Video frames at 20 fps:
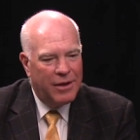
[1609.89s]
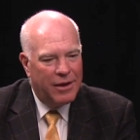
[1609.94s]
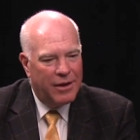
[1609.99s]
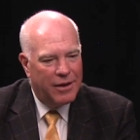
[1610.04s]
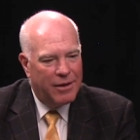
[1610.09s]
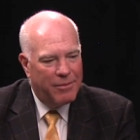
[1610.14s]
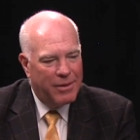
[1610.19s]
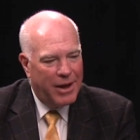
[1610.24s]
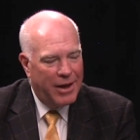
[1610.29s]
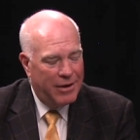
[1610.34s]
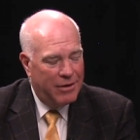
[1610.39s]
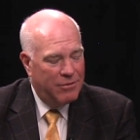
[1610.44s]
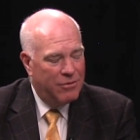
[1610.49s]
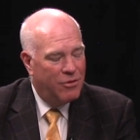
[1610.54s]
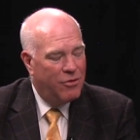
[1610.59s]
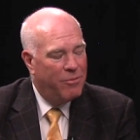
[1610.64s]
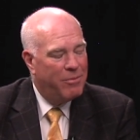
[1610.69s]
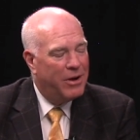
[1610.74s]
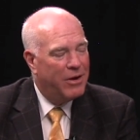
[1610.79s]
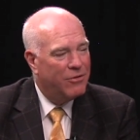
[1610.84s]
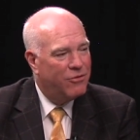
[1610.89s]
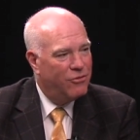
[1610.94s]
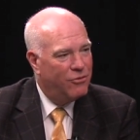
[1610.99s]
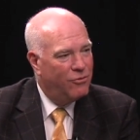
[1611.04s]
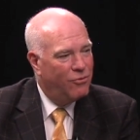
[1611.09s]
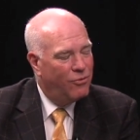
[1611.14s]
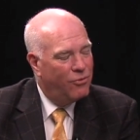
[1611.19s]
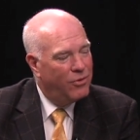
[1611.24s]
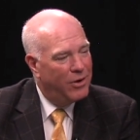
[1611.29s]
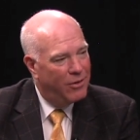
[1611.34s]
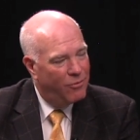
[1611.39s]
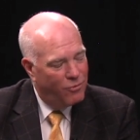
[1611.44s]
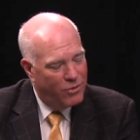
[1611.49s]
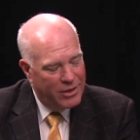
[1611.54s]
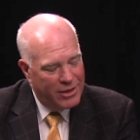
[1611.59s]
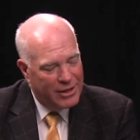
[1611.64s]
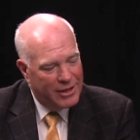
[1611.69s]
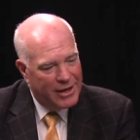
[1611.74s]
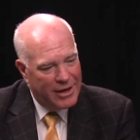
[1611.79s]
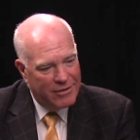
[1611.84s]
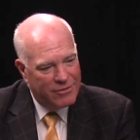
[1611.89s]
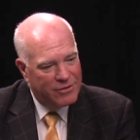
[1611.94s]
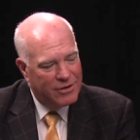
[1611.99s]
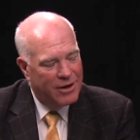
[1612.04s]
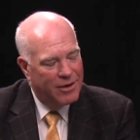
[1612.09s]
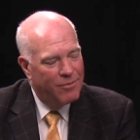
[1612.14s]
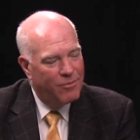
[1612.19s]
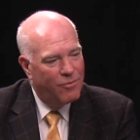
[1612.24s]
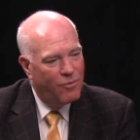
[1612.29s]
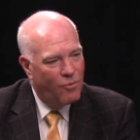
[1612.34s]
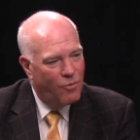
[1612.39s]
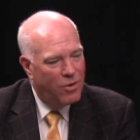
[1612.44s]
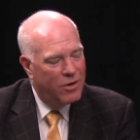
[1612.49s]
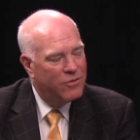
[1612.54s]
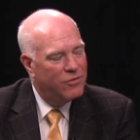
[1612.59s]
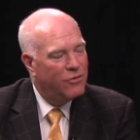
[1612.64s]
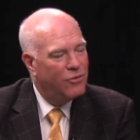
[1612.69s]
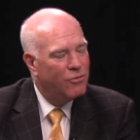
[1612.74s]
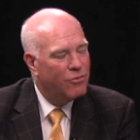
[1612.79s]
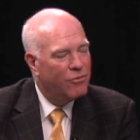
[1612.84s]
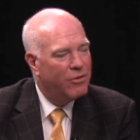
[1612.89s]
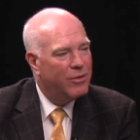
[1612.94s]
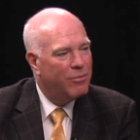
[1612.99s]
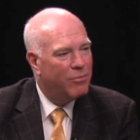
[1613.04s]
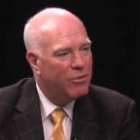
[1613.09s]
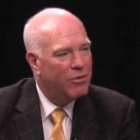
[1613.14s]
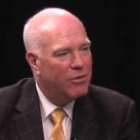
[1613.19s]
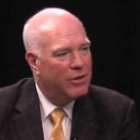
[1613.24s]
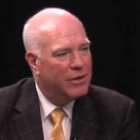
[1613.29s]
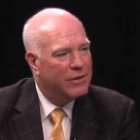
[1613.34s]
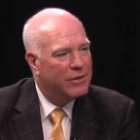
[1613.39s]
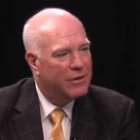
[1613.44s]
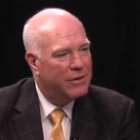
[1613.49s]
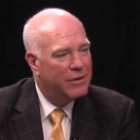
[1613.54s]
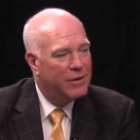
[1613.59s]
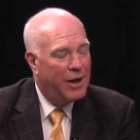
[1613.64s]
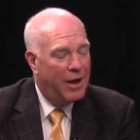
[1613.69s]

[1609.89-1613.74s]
um, I don't know about you and when the last time was you were in Burlington.